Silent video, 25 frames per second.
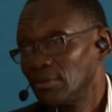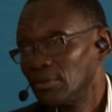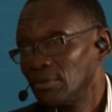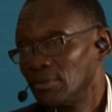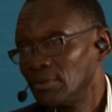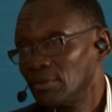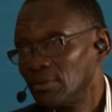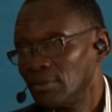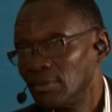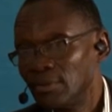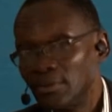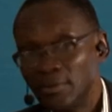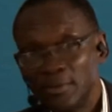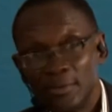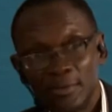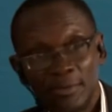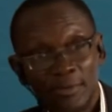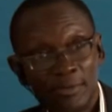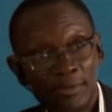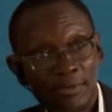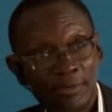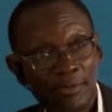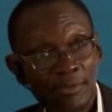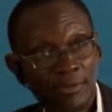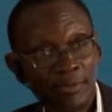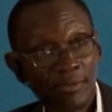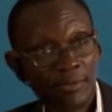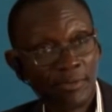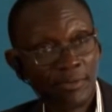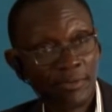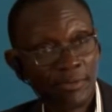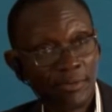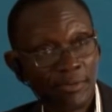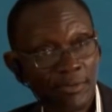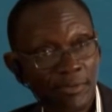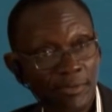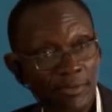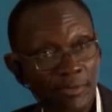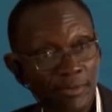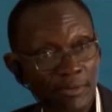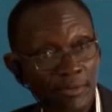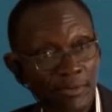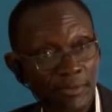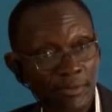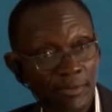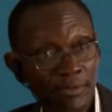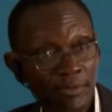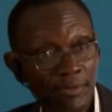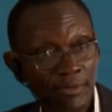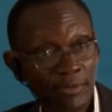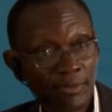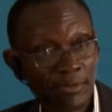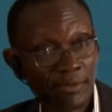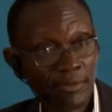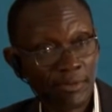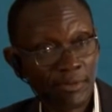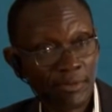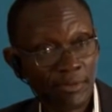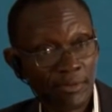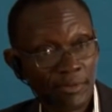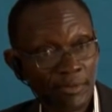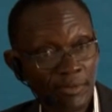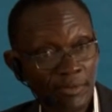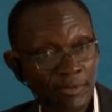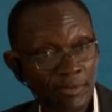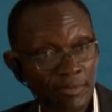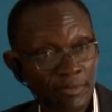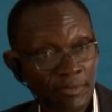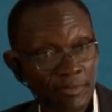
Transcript: No one is speaking in this clip.